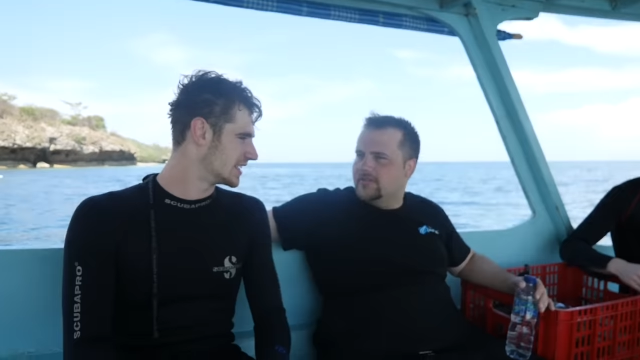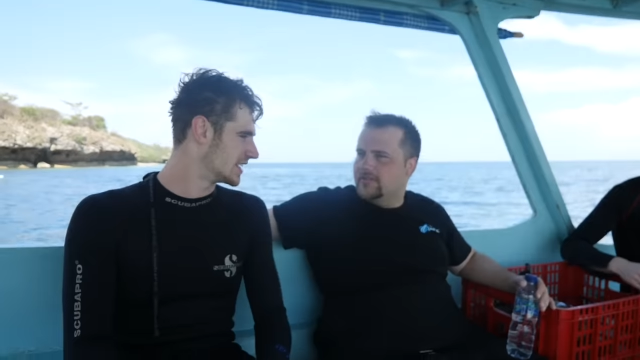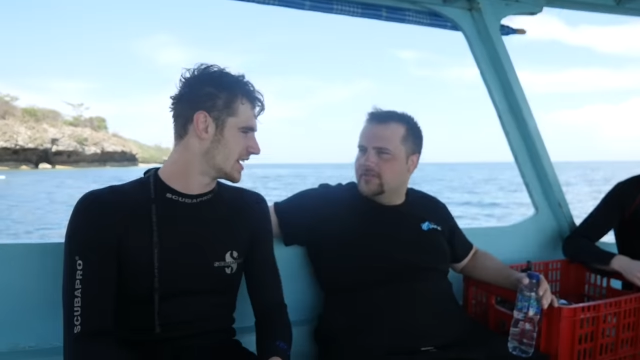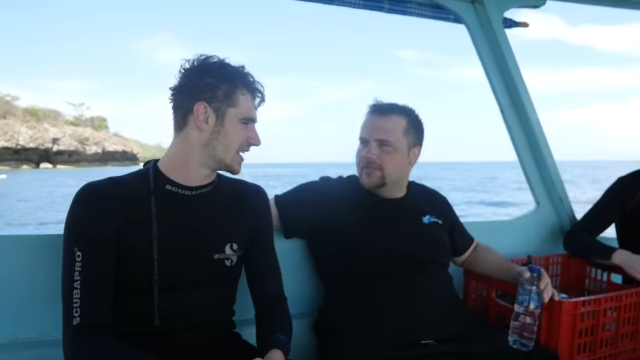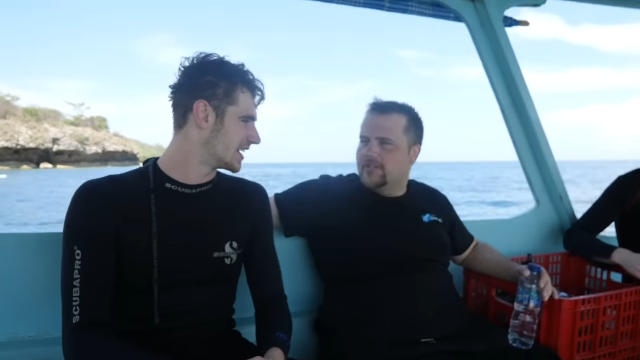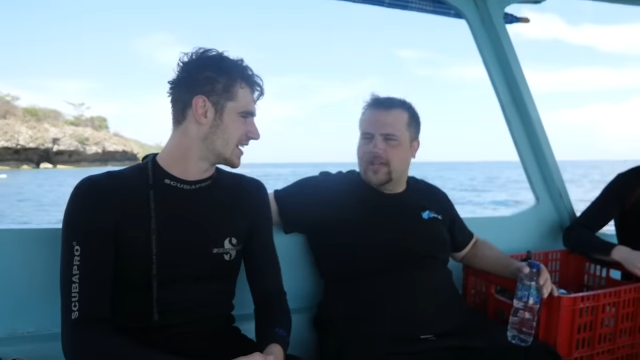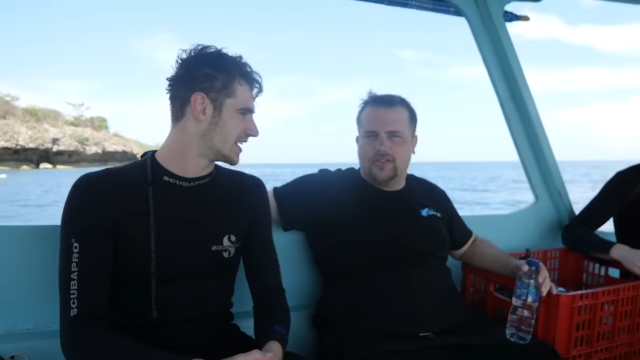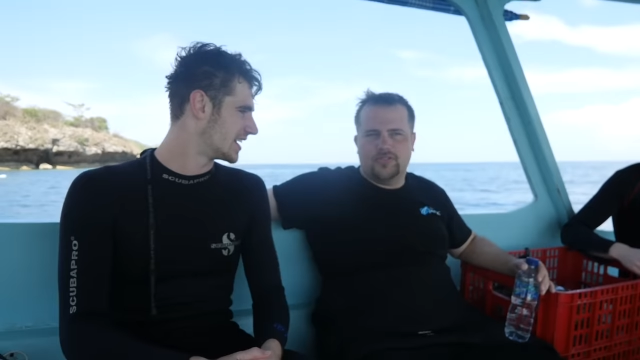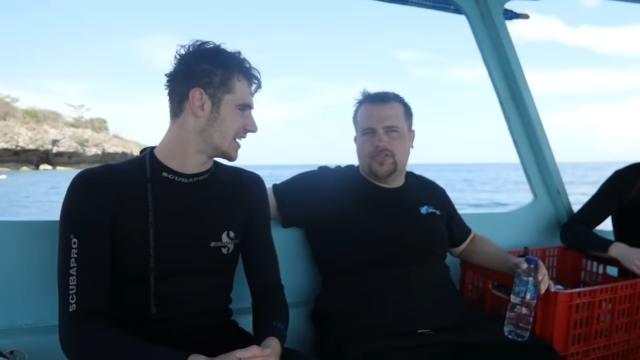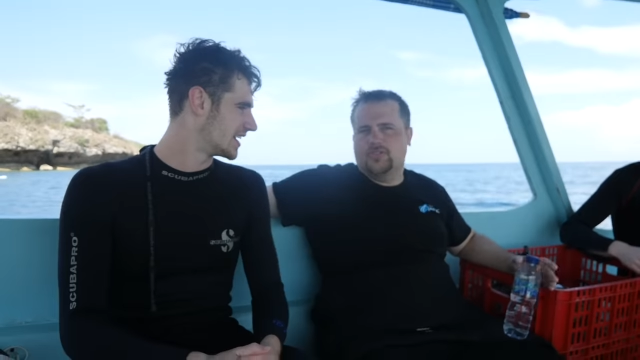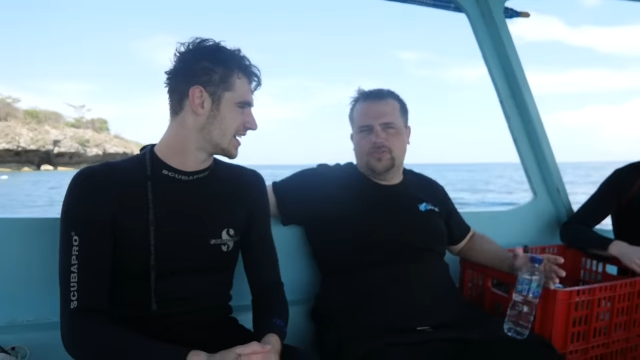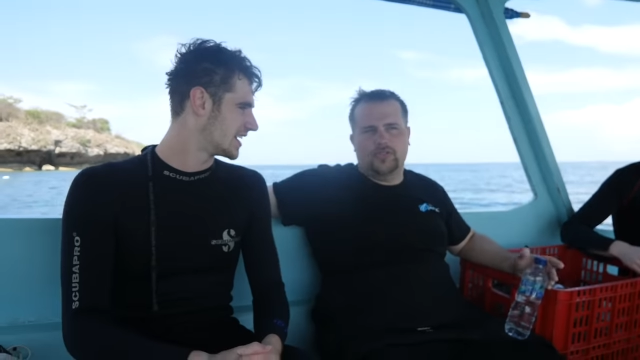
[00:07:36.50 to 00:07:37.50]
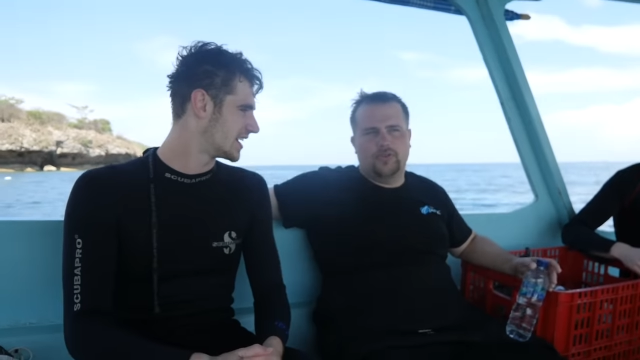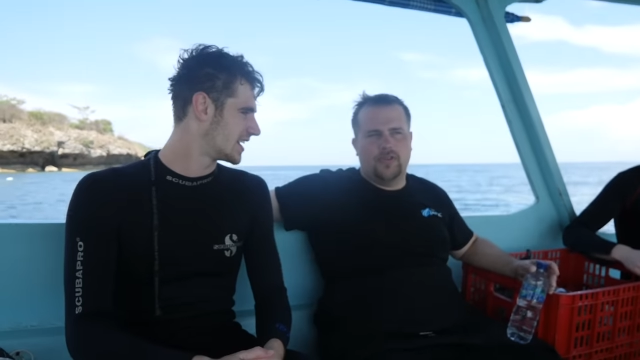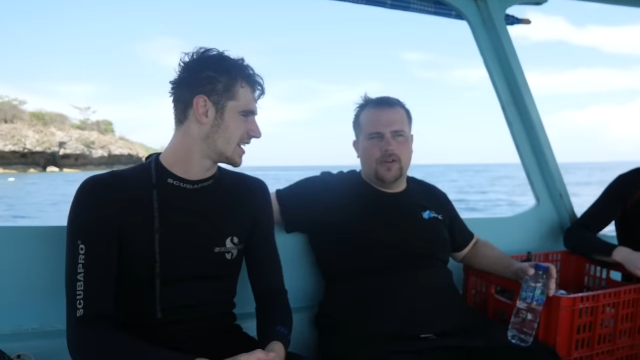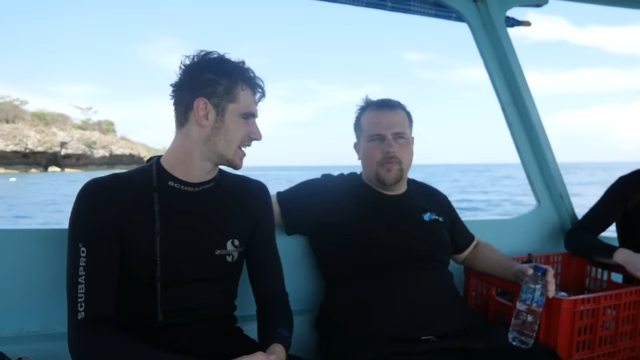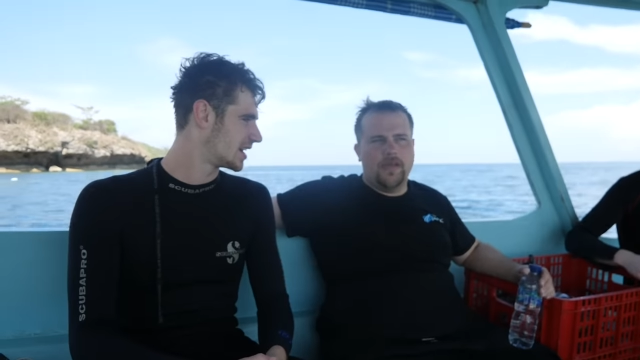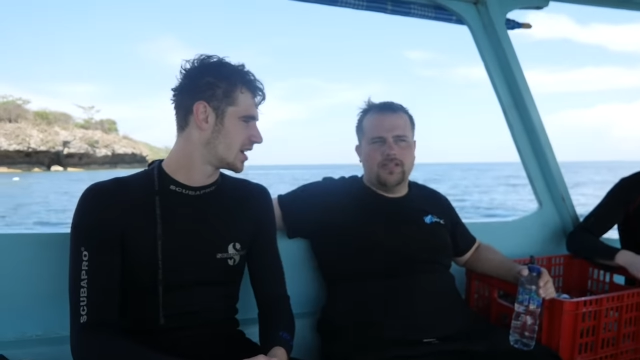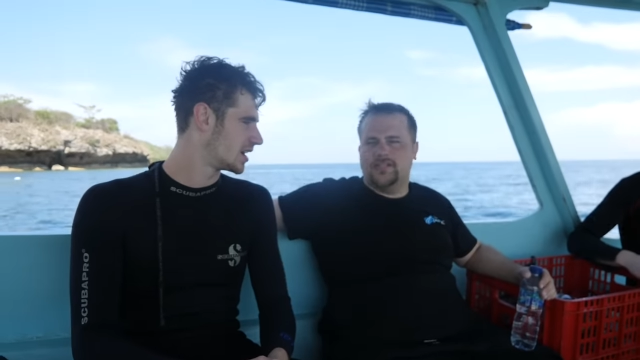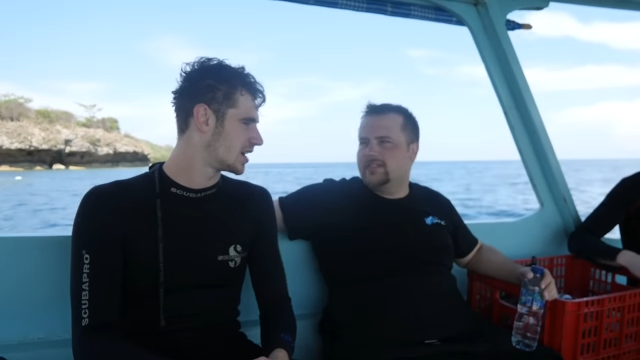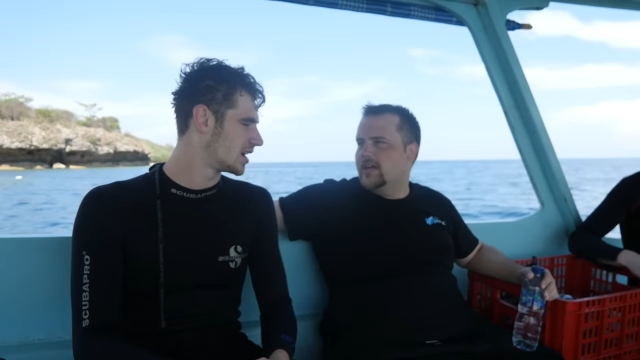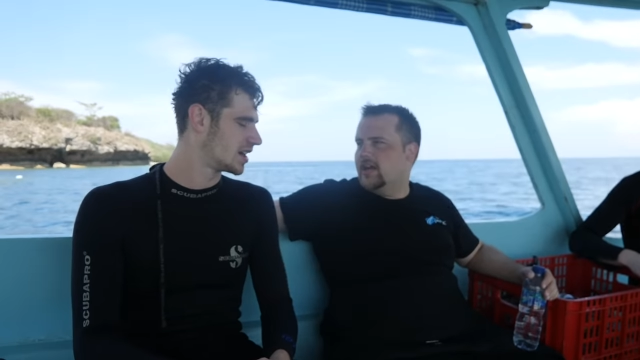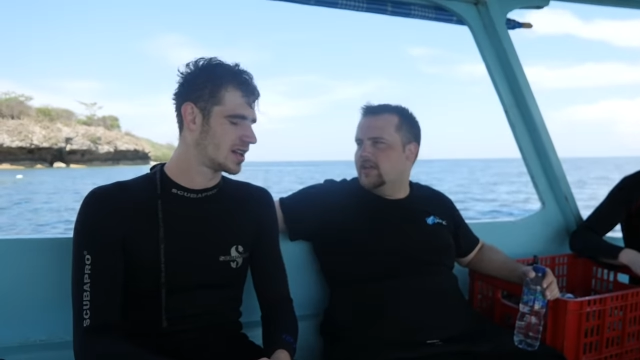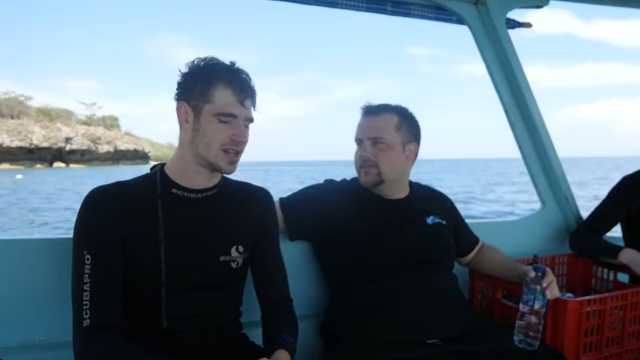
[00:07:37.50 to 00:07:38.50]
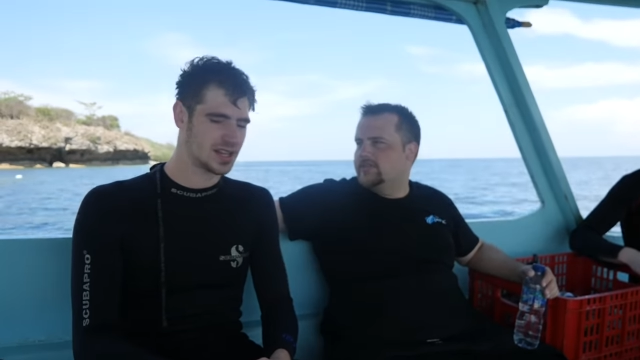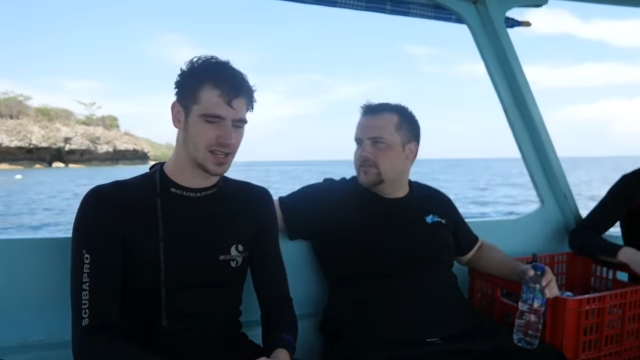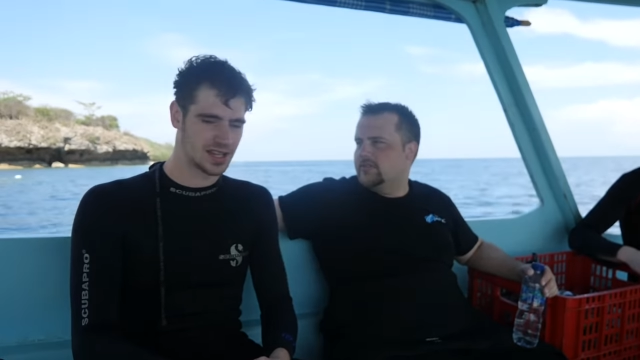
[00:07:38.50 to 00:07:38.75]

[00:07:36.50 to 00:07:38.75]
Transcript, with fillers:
Speaker 1: Yeah. Yeah, it was an amazing dive, so